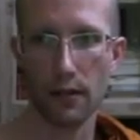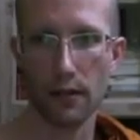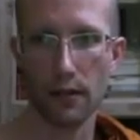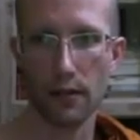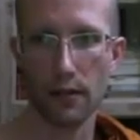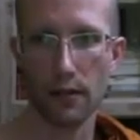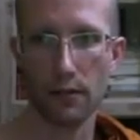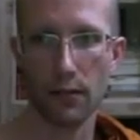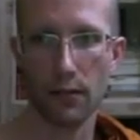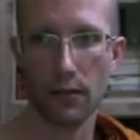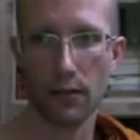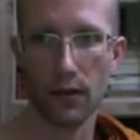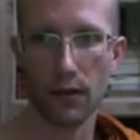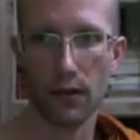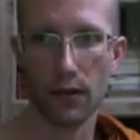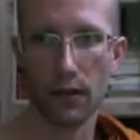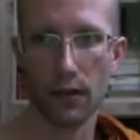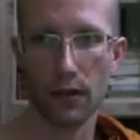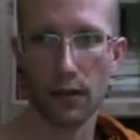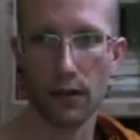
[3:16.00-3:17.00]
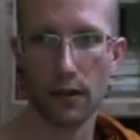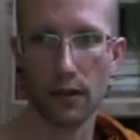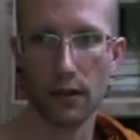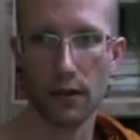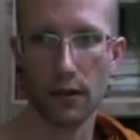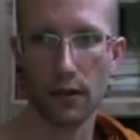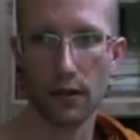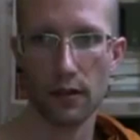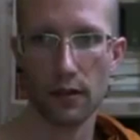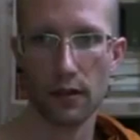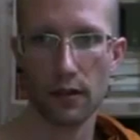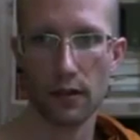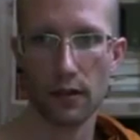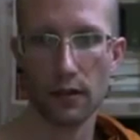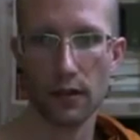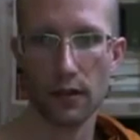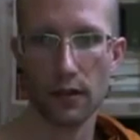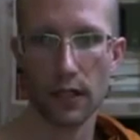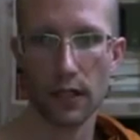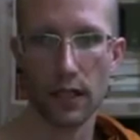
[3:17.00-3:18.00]
the more
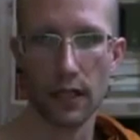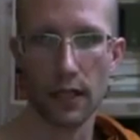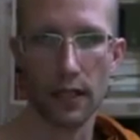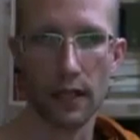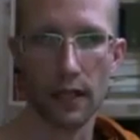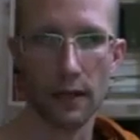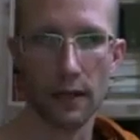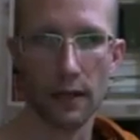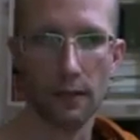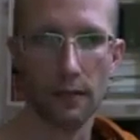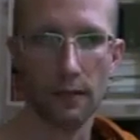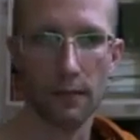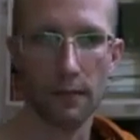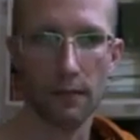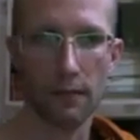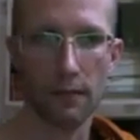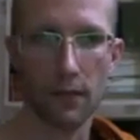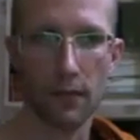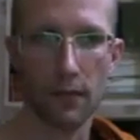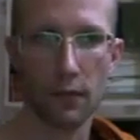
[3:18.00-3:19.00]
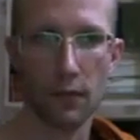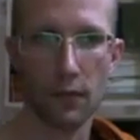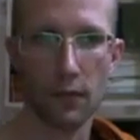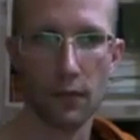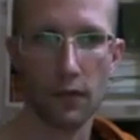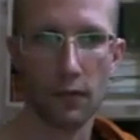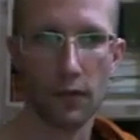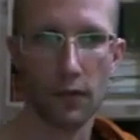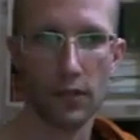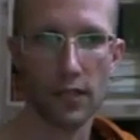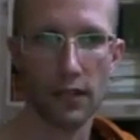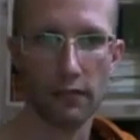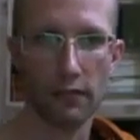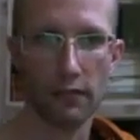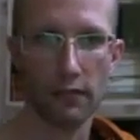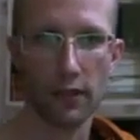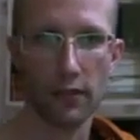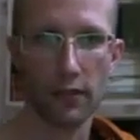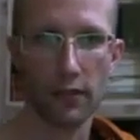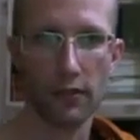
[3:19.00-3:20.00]
um, the, the more
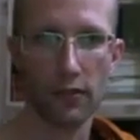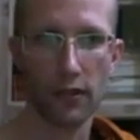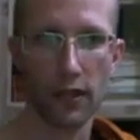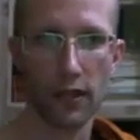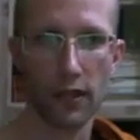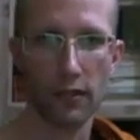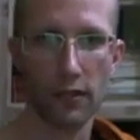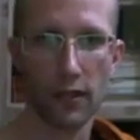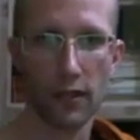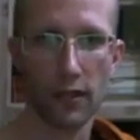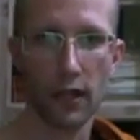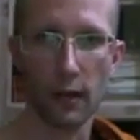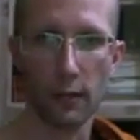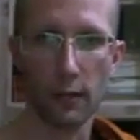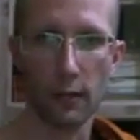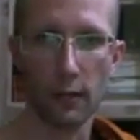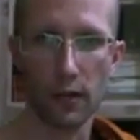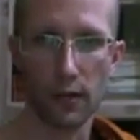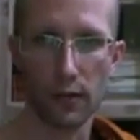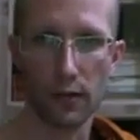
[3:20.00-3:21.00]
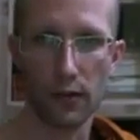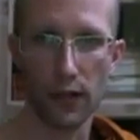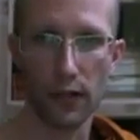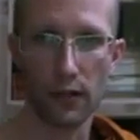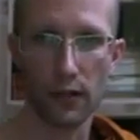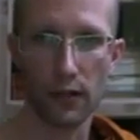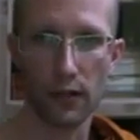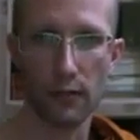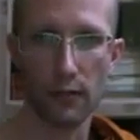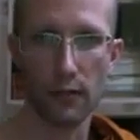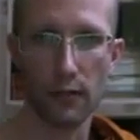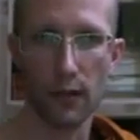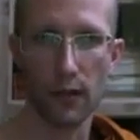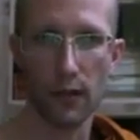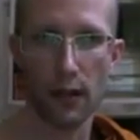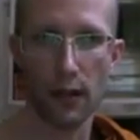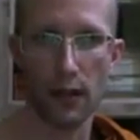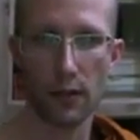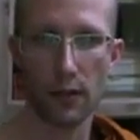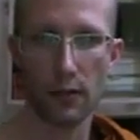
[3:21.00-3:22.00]
suffering you create, the more karma you create, and
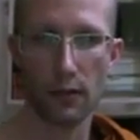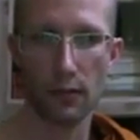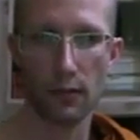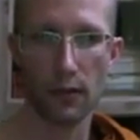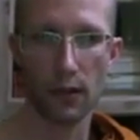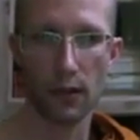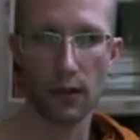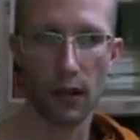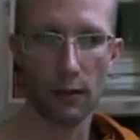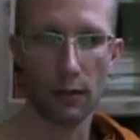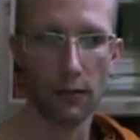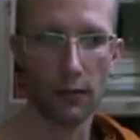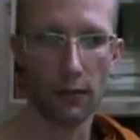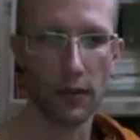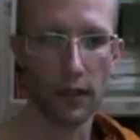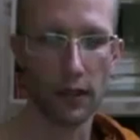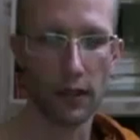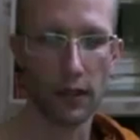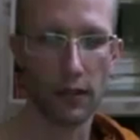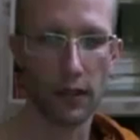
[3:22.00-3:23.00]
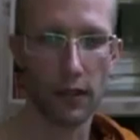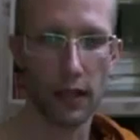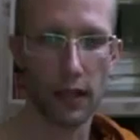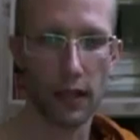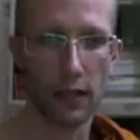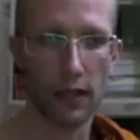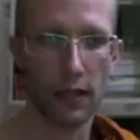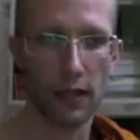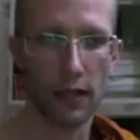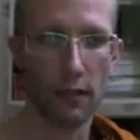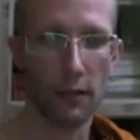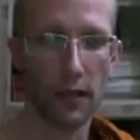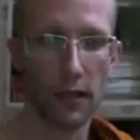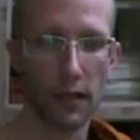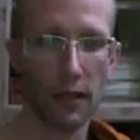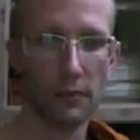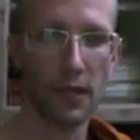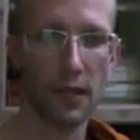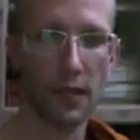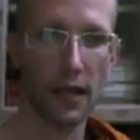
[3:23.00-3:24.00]
the more complicated it
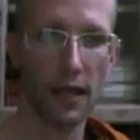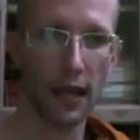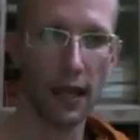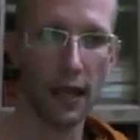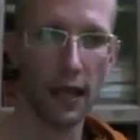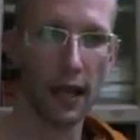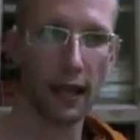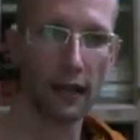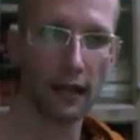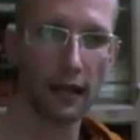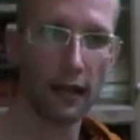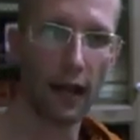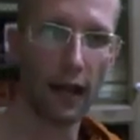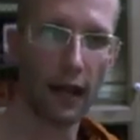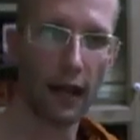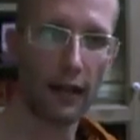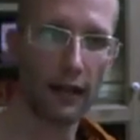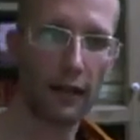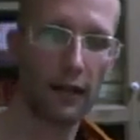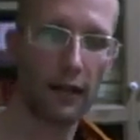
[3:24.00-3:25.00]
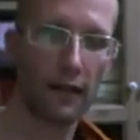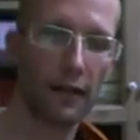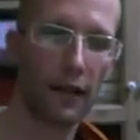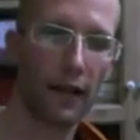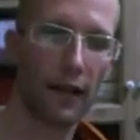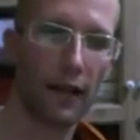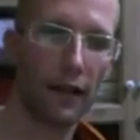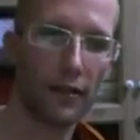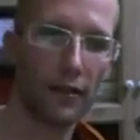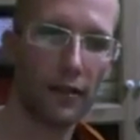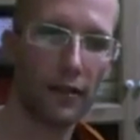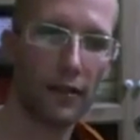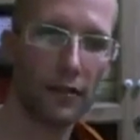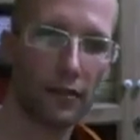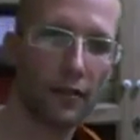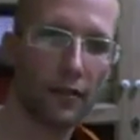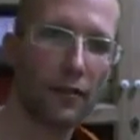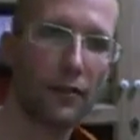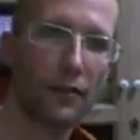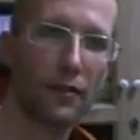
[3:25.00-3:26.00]
becomes, and and and
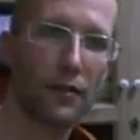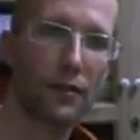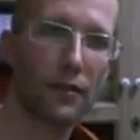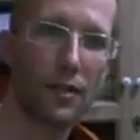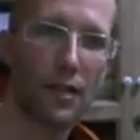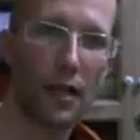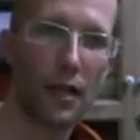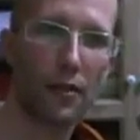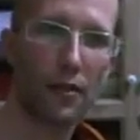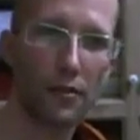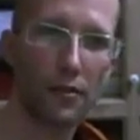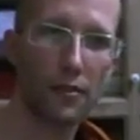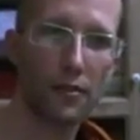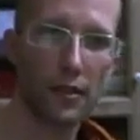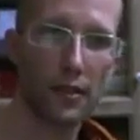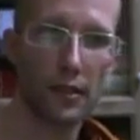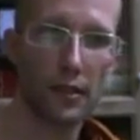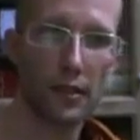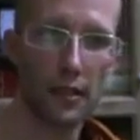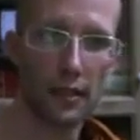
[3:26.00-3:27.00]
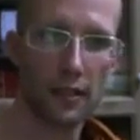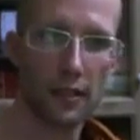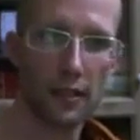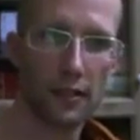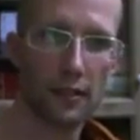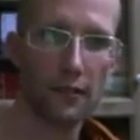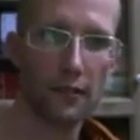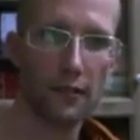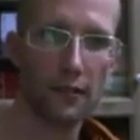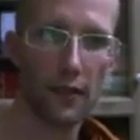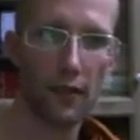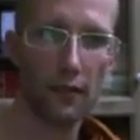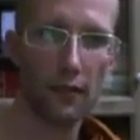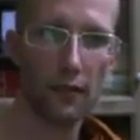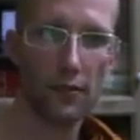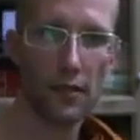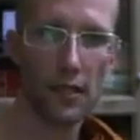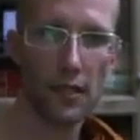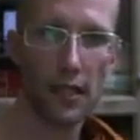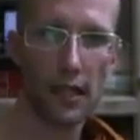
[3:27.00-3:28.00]
also just how useless it is. You know,
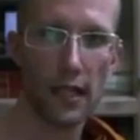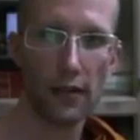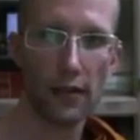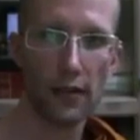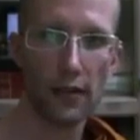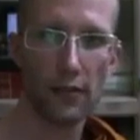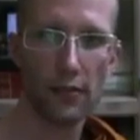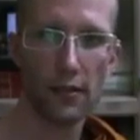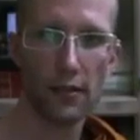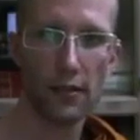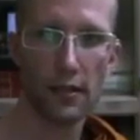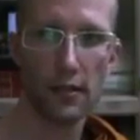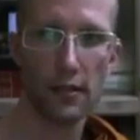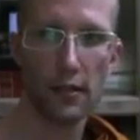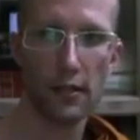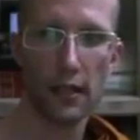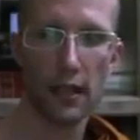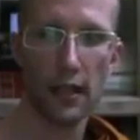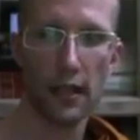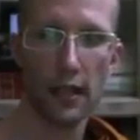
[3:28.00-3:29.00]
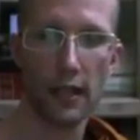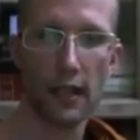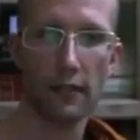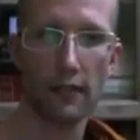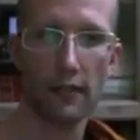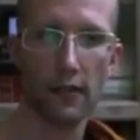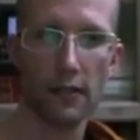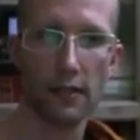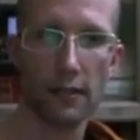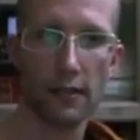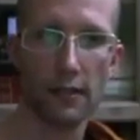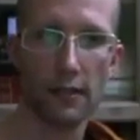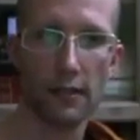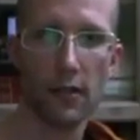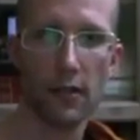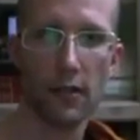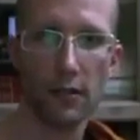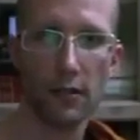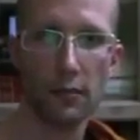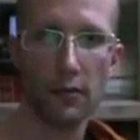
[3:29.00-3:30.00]
if you see how useless the lay life is, I mean,
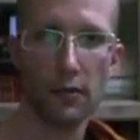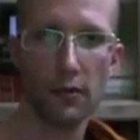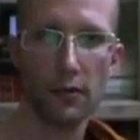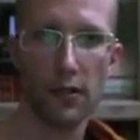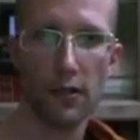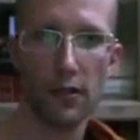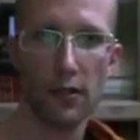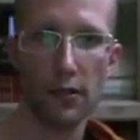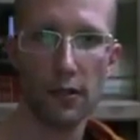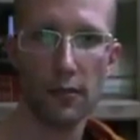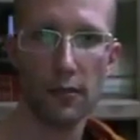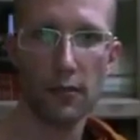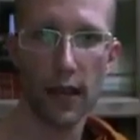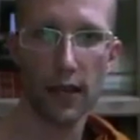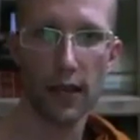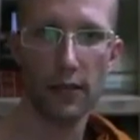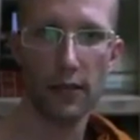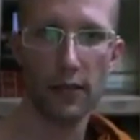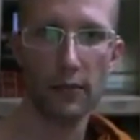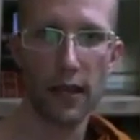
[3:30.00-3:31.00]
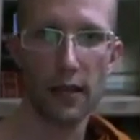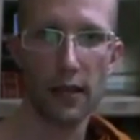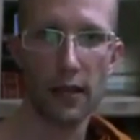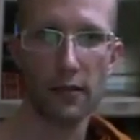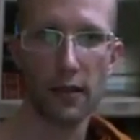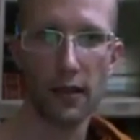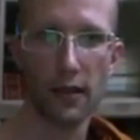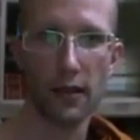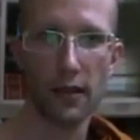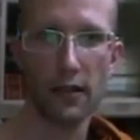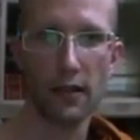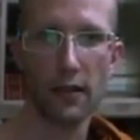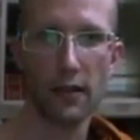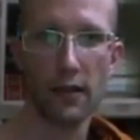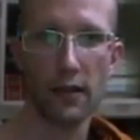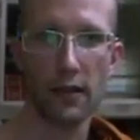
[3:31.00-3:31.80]
what did the Buddha do? He ran away, really.